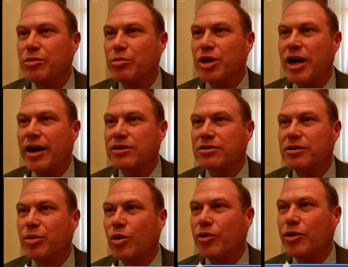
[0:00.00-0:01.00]
questions
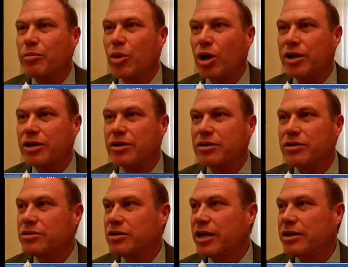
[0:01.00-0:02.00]
that need to be asked
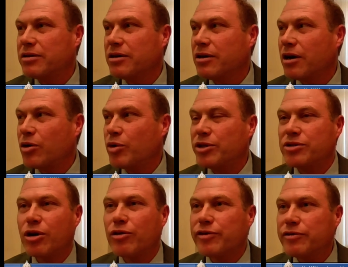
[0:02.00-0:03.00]
about the market. Is
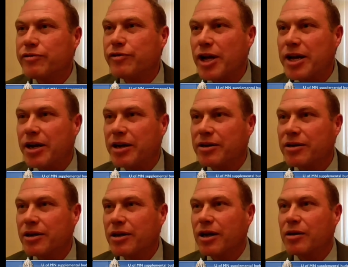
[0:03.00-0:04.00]
that, are we
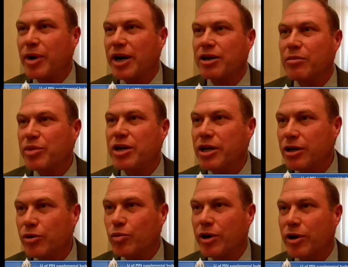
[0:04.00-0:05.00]
self-inflating
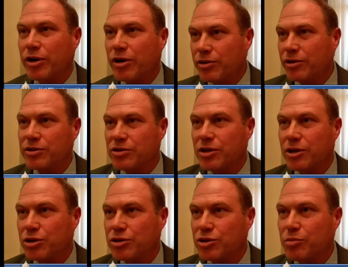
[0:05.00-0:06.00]
by competing
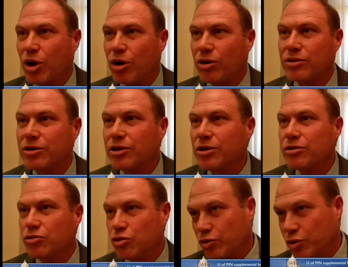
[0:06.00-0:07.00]
with one another in such a
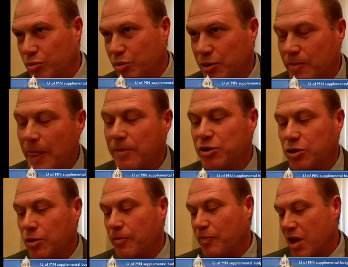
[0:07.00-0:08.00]
small
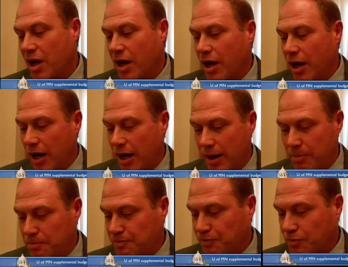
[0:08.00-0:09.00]
group?
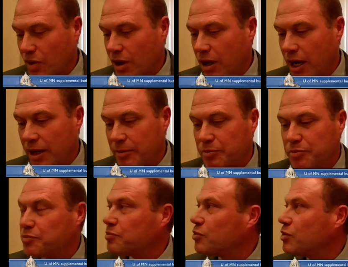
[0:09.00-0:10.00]
So
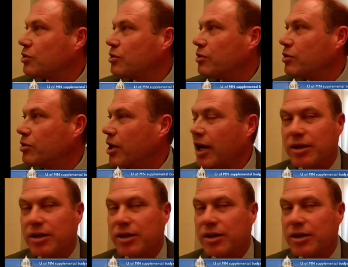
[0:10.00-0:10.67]
I